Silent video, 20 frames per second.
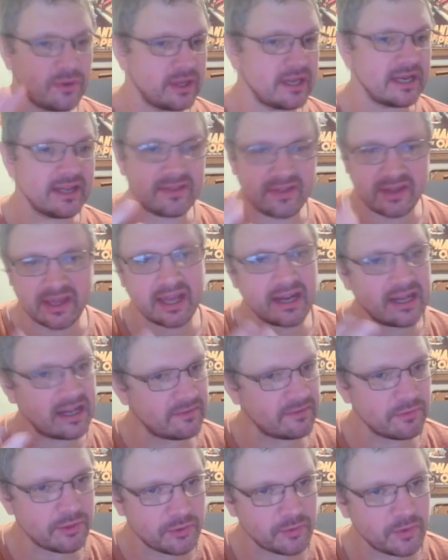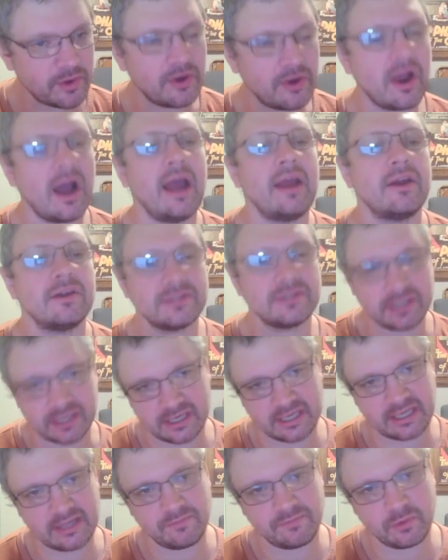anything at a level 3 or higher is
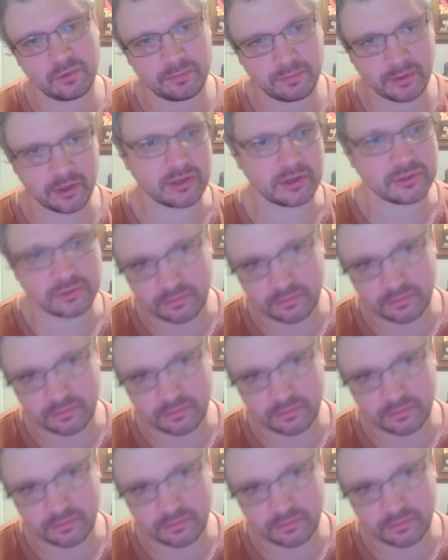going to give you a perk.